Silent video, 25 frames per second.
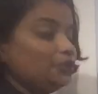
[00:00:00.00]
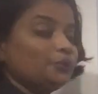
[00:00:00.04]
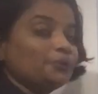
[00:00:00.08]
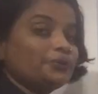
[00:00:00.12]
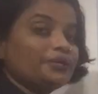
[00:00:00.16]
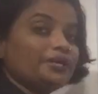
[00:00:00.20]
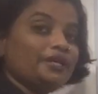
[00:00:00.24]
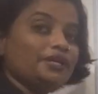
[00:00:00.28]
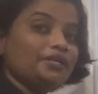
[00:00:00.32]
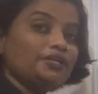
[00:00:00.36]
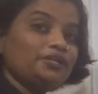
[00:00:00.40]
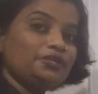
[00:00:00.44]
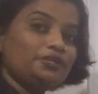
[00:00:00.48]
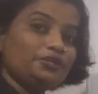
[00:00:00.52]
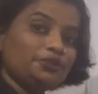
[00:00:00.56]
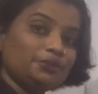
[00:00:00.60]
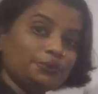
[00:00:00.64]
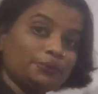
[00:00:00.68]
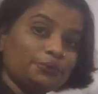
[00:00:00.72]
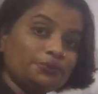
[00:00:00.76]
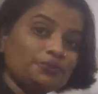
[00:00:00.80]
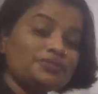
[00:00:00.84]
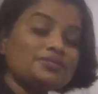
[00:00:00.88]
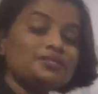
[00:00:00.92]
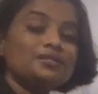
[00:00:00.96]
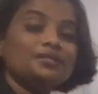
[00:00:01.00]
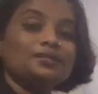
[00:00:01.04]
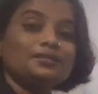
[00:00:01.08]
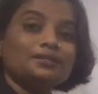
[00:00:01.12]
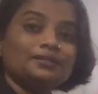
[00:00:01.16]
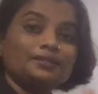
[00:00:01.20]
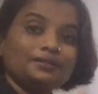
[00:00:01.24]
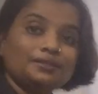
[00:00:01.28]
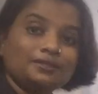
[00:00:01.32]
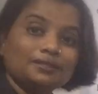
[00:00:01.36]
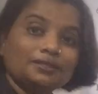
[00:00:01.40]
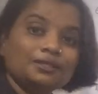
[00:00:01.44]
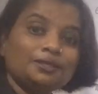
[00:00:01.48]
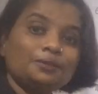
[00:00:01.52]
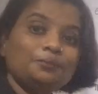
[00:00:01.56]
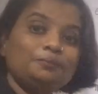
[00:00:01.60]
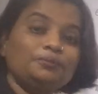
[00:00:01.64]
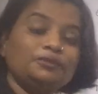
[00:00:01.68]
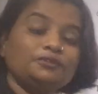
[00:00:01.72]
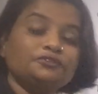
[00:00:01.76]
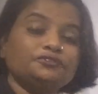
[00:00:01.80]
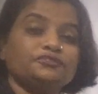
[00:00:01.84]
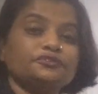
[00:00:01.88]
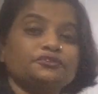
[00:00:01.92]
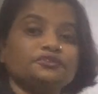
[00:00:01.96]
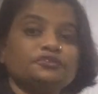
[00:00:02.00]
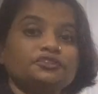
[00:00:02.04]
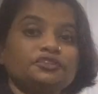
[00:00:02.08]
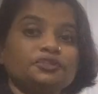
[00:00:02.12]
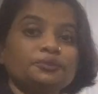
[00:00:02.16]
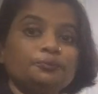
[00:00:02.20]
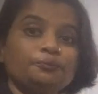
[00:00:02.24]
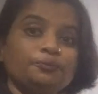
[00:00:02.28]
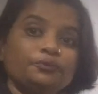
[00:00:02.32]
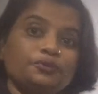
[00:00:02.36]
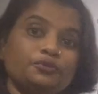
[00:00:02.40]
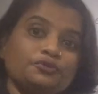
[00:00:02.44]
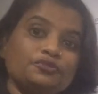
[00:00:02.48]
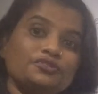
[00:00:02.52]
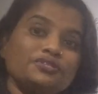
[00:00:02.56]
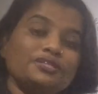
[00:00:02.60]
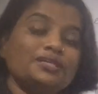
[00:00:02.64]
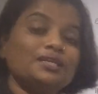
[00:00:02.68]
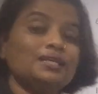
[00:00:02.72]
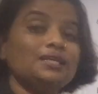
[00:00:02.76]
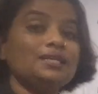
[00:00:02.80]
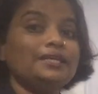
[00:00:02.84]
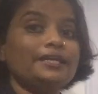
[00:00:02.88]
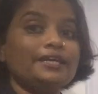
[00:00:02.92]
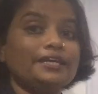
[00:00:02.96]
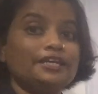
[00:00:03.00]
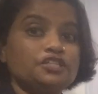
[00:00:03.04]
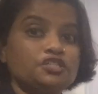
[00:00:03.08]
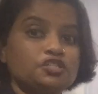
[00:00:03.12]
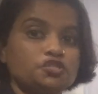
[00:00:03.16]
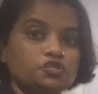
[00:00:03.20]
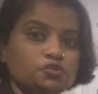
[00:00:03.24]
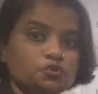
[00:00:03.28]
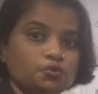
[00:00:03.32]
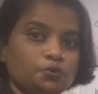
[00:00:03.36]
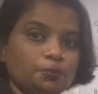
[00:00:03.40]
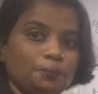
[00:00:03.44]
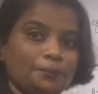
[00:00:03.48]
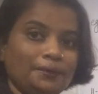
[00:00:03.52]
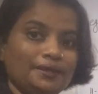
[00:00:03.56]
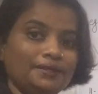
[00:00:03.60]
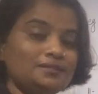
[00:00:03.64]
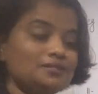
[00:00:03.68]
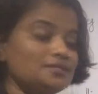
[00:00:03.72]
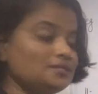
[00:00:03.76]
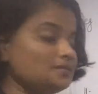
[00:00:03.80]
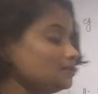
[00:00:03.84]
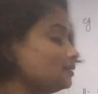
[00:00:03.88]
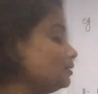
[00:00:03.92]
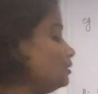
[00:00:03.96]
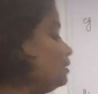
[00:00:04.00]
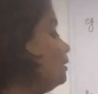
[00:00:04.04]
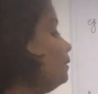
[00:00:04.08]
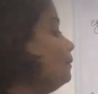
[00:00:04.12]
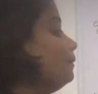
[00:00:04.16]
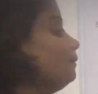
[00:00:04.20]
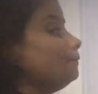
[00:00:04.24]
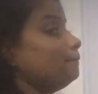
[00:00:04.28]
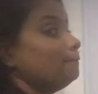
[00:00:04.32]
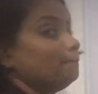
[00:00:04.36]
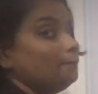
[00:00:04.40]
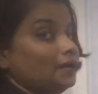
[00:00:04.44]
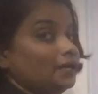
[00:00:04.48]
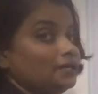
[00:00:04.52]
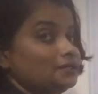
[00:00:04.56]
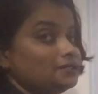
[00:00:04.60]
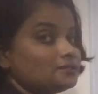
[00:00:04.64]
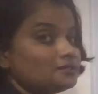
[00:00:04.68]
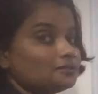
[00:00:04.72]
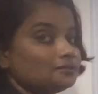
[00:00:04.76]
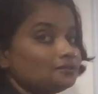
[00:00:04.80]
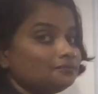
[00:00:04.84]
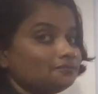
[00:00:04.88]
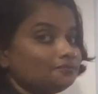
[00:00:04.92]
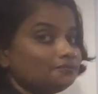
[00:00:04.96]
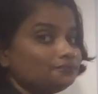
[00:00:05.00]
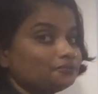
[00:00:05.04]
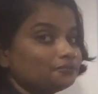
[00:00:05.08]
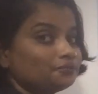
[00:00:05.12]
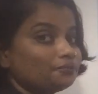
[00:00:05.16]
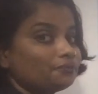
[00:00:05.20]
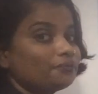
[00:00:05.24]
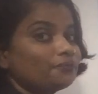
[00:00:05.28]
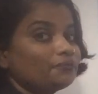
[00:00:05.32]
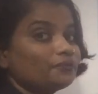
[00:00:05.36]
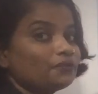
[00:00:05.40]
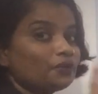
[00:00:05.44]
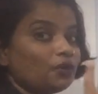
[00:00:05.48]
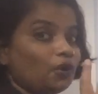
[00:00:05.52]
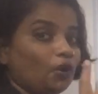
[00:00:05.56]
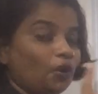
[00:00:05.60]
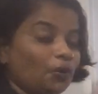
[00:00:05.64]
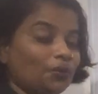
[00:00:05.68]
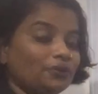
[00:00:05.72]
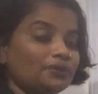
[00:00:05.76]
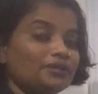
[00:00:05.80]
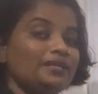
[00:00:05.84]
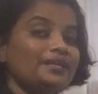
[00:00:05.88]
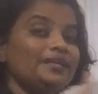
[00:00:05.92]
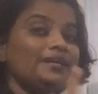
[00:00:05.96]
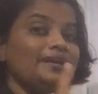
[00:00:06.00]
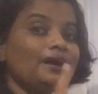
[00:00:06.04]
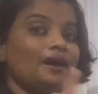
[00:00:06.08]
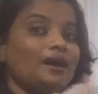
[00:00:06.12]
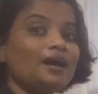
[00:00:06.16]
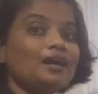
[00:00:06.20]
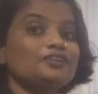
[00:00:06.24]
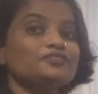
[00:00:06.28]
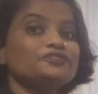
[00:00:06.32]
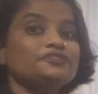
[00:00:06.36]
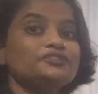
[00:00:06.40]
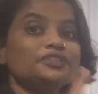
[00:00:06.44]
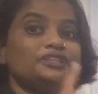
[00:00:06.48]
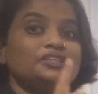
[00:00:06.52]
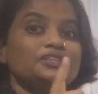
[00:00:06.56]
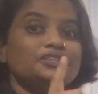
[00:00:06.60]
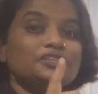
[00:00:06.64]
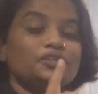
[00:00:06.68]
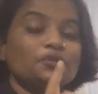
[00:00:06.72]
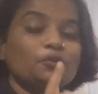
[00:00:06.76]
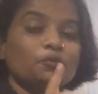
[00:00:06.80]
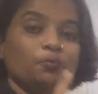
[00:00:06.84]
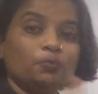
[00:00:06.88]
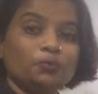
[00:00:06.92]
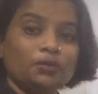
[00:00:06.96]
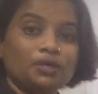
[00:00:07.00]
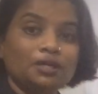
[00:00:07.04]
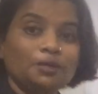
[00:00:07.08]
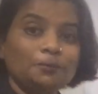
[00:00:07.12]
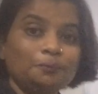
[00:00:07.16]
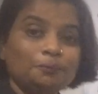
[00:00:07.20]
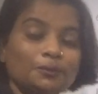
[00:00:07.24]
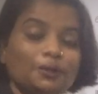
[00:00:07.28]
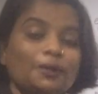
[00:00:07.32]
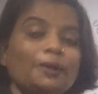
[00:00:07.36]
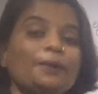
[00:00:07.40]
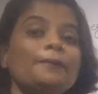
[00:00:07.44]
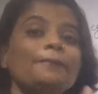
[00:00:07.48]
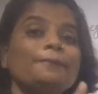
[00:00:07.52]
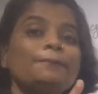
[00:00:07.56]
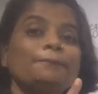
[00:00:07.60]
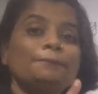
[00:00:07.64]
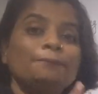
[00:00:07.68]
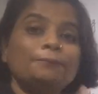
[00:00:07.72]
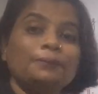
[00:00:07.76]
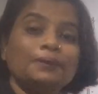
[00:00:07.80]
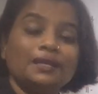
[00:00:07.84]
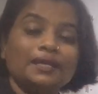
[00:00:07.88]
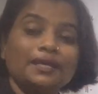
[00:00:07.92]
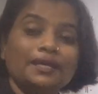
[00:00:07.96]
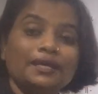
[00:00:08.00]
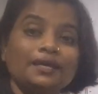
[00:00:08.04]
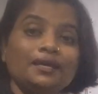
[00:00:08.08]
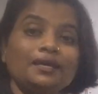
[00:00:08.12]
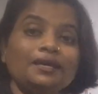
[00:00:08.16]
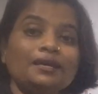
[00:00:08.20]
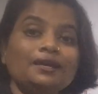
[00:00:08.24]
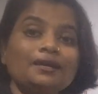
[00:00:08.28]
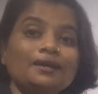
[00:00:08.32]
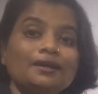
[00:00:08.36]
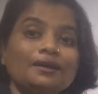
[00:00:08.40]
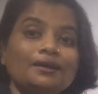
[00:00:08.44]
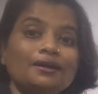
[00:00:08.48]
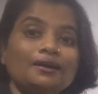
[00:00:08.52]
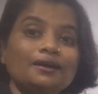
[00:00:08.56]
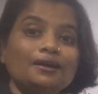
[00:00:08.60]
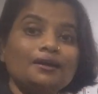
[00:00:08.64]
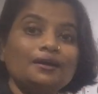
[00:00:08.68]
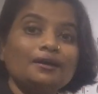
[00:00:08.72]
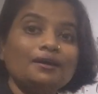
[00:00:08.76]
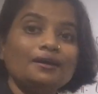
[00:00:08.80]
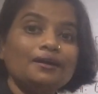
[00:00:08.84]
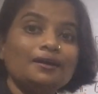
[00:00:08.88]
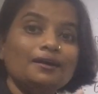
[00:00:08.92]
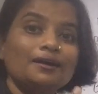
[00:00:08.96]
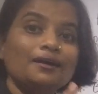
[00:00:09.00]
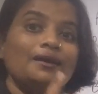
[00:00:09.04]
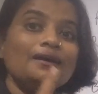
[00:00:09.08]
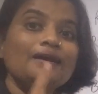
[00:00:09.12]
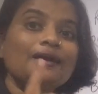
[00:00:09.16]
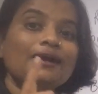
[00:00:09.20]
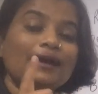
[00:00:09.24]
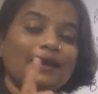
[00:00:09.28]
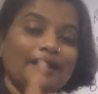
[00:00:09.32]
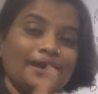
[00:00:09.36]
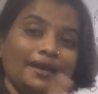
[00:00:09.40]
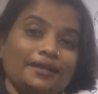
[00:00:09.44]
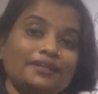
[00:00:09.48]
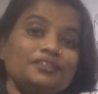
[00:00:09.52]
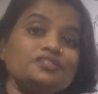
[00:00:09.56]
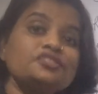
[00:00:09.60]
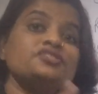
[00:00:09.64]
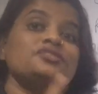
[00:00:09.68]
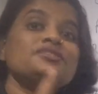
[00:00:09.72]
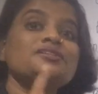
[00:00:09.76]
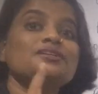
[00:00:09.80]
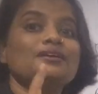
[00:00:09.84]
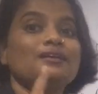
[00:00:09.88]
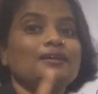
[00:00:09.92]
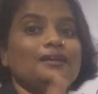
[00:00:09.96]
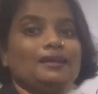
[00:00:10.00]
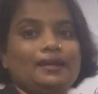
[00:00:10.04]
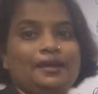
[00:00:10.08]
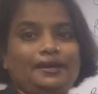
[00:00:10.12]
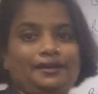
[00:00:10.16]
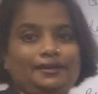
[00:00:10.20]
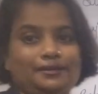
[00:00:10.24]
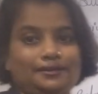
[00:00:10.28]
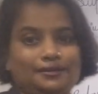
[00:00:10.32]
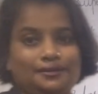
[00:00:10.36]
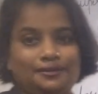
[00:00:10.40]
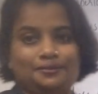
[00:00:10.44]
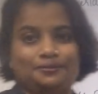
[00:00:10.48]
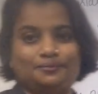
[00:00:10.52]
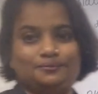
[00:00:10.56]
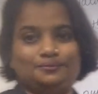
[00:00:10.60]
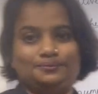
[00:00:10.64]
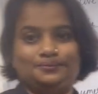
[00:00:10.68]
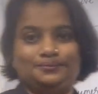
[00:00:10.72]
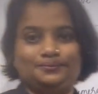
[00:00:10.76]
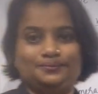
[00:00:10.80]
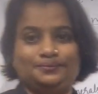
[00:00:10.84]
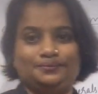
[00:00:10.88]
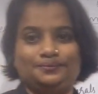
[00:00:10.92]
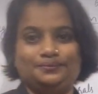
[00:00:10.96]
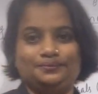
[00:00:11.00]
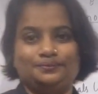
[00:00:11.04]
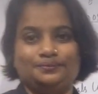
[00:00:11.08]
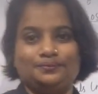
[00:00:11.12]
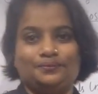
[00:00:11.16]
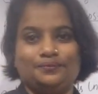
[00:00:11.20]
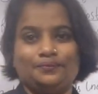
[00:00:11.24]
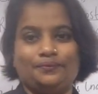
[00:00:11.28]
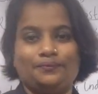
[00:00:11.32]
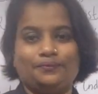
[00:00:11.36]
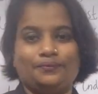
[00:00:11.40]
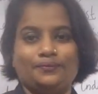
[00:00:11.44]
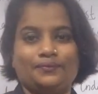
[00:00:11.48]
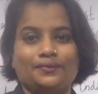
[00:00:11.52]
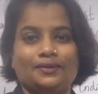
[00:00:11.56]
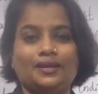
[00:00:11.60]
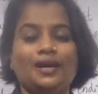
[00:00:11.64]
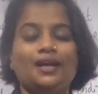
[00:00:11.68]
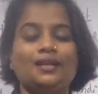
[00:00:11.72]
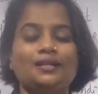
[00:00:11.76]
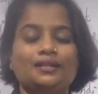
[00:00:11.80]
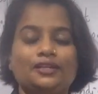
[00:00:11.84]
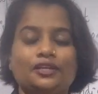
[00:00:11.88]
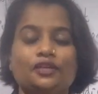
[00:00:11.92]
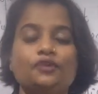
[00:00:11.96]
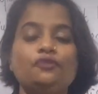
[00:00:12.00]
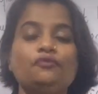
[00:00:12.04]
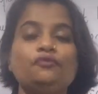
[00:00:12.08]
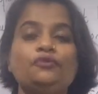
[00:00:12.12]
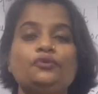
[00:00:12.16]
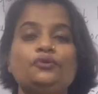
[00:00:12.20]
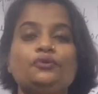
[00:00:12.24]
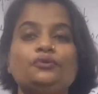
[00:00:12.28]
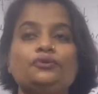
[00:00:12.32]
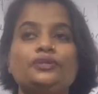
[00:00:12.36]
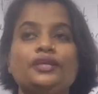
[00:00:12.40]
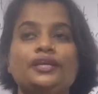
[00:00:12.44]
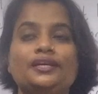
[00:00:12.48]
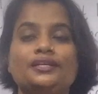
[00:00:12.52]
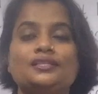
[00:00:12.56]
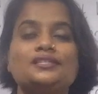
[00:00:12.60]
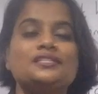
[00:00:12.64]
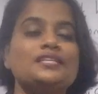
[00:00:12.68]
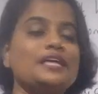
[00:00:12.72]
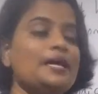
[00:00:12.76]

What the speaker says: You can use the before the musical instruments, but only after the verb play and like. I'll give you the